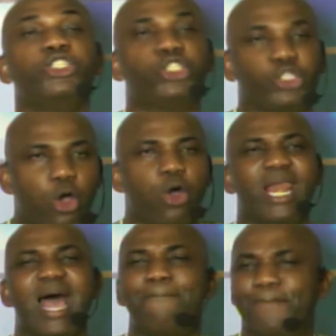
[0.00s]

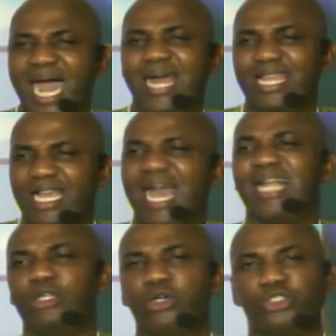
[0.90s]
Jola
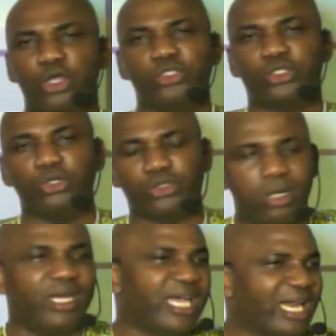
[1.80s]
barigado zoso
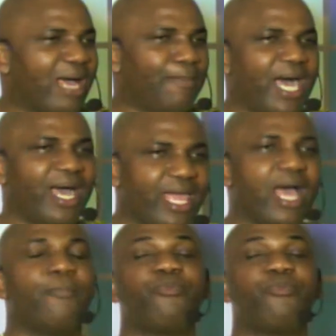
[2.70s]
tole grabahaya.